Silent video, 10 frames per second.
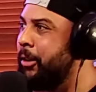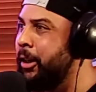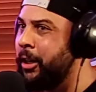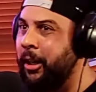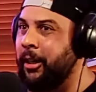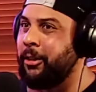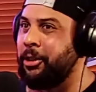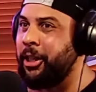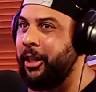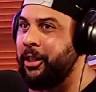could call his own
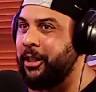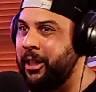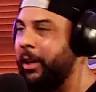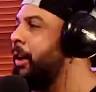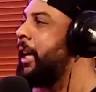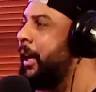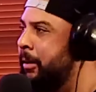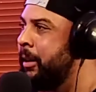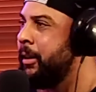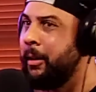shot and just say okay
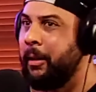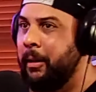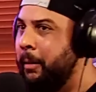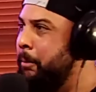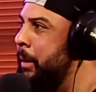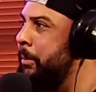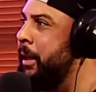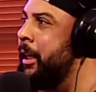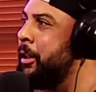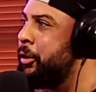yeah let me meet
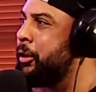me up.